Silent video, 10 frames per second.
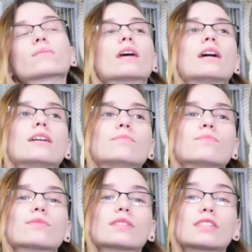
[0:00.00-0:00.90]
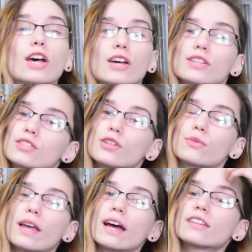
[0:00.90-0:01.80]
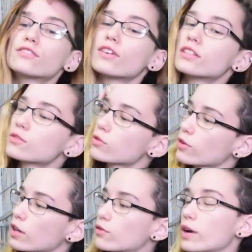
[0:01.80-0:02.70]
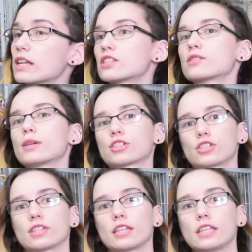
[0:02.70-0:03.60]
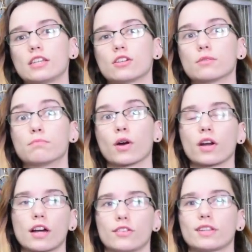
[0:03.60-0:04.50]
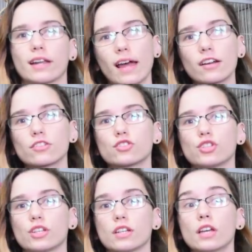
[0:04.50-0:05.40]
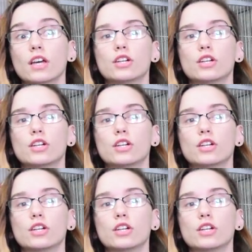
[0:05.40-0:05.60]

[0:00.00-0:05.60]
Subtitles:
So we had to find some creative ways to make sure that he could burn out that energy and